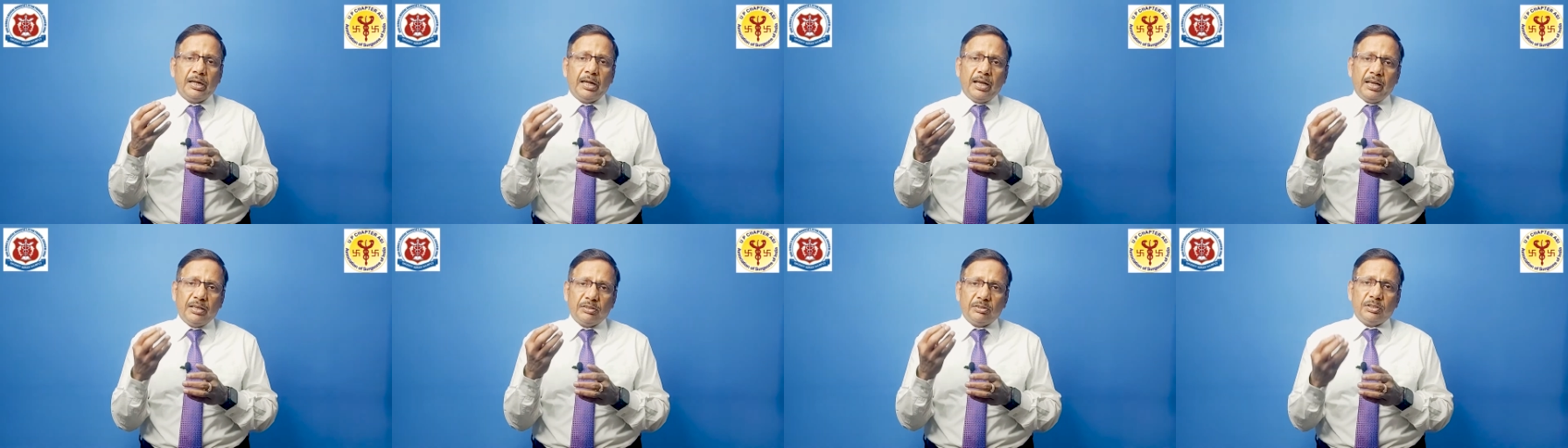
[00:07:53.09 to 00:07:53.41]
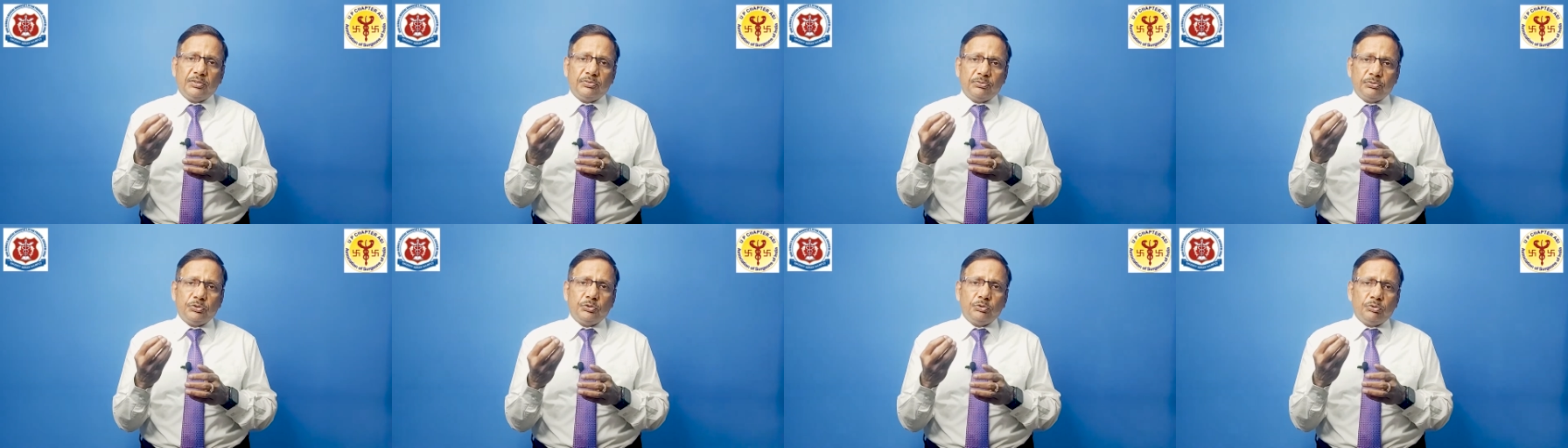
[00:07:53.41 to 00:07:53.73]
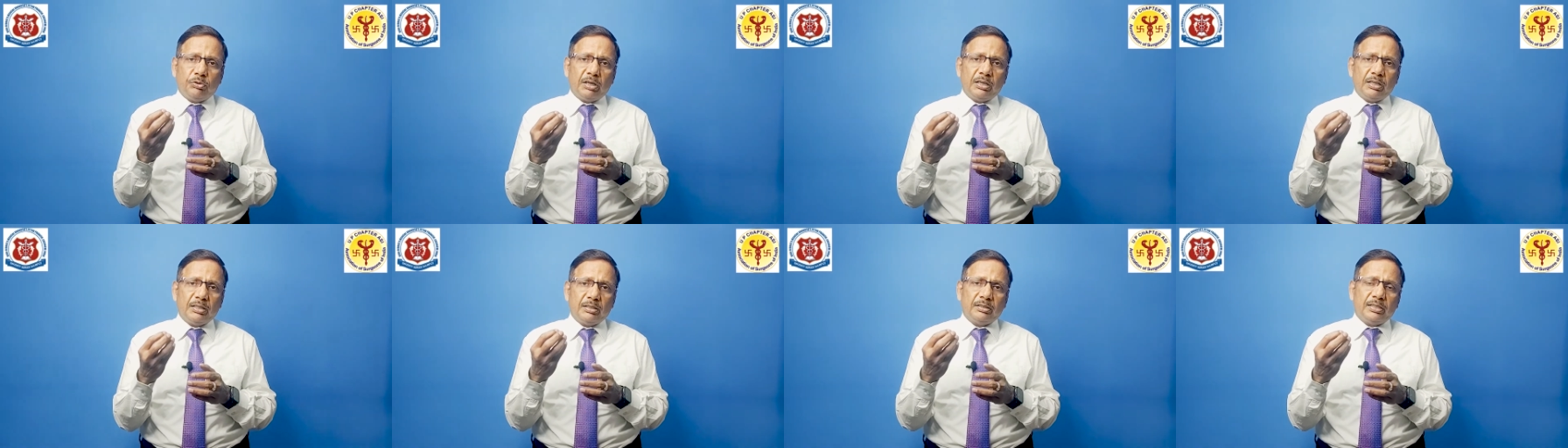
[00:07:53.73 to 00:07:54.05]
as if
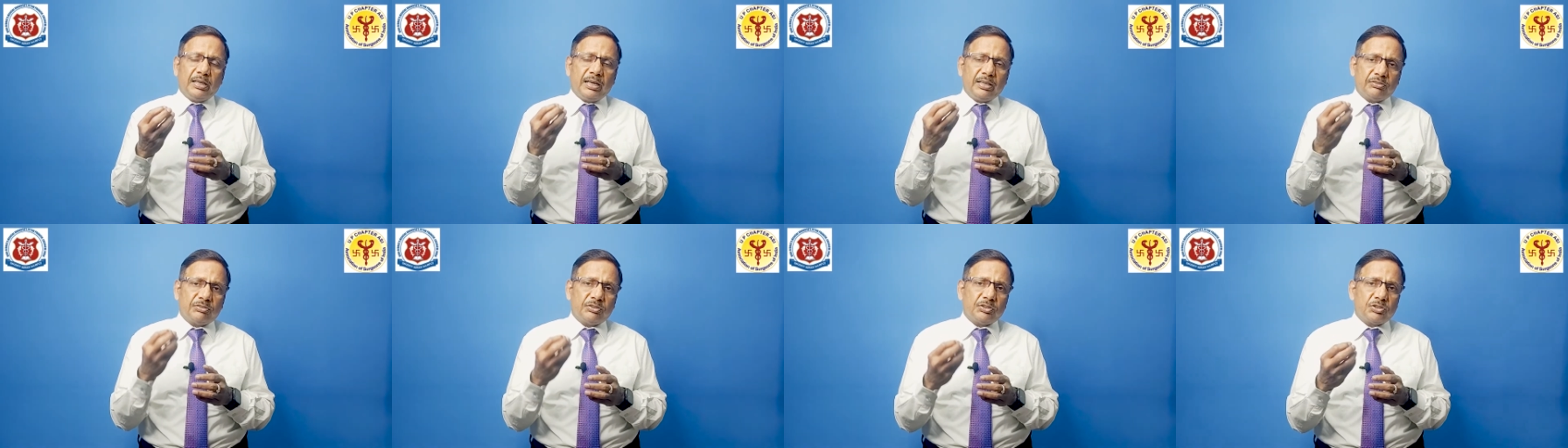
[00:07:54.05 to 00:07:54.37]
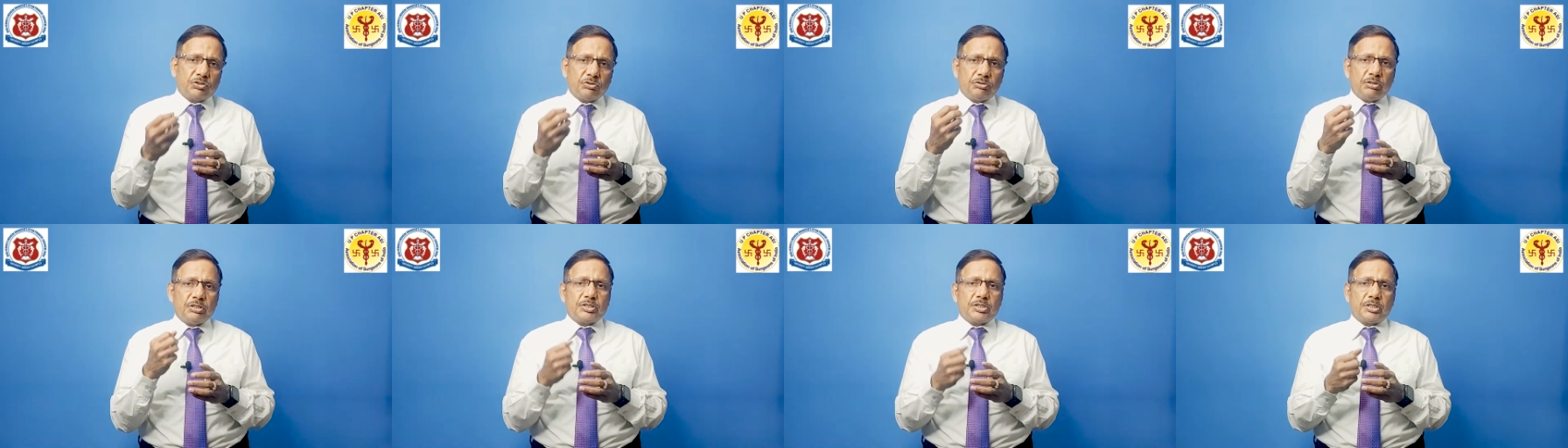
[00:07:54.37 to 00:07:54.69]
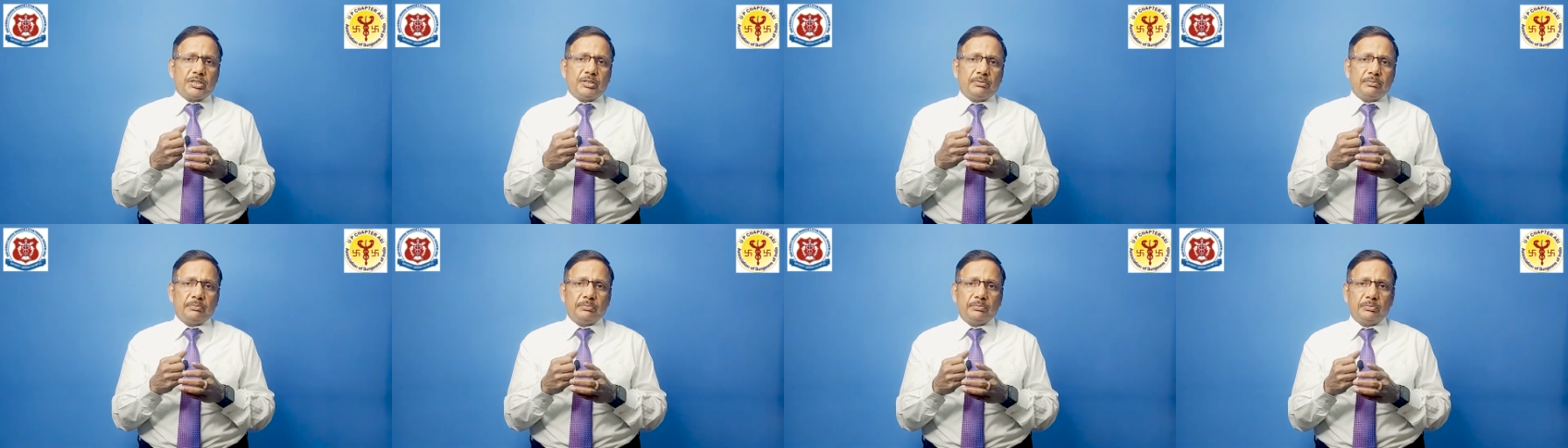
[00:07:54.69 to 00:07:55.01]
you are in that
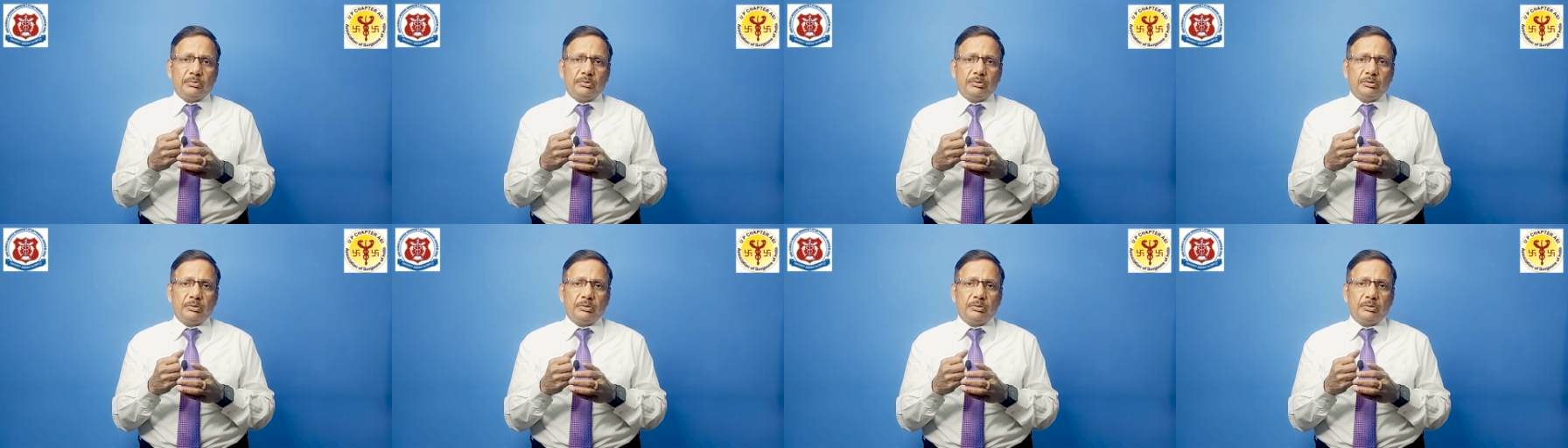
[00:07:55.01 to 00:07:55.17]
situation